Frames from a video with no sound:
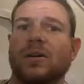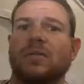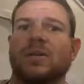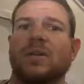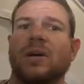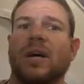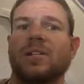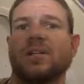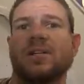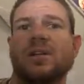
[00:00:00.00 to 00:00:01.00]
grams of
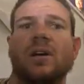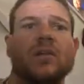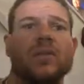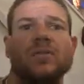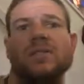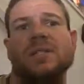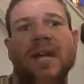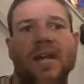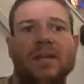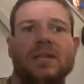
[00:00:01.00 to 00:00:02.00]
carbohydrates on those
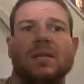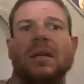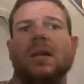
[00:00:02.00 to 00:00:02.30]
days.